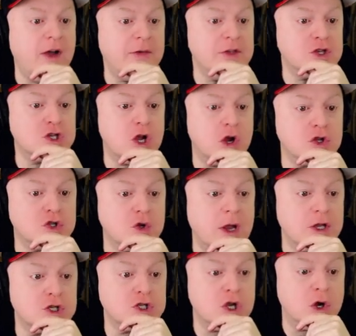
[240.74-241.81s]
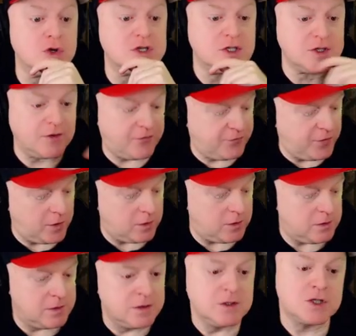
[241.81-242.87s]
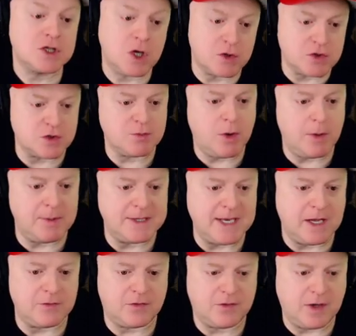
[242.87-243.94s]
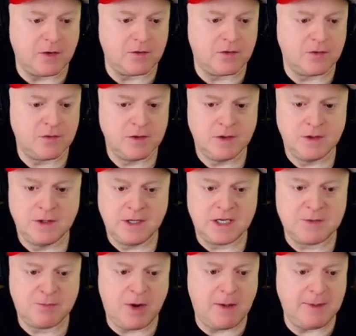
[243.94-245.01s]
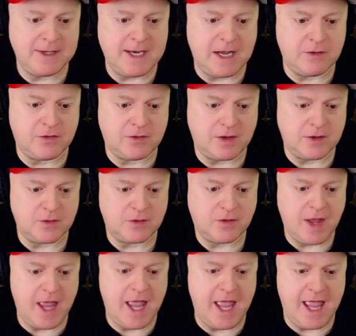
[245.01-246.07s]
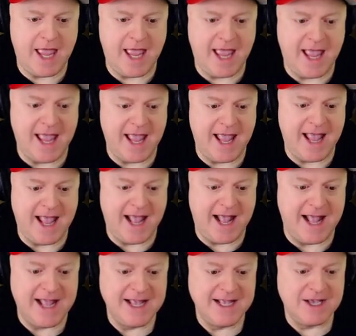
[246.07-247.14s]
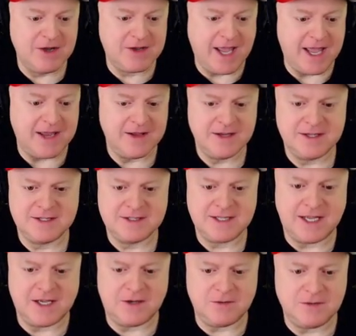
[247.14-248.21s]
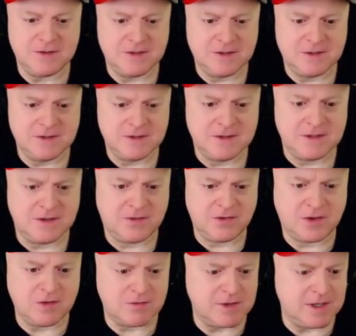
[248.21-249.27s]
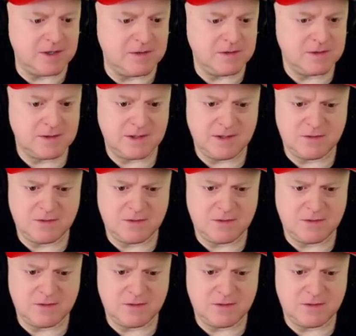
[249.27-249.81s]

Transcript: Find the charger and charge it to full. Charger's probably downstairs. It's probably downstairs. Okay, down. Let's look around.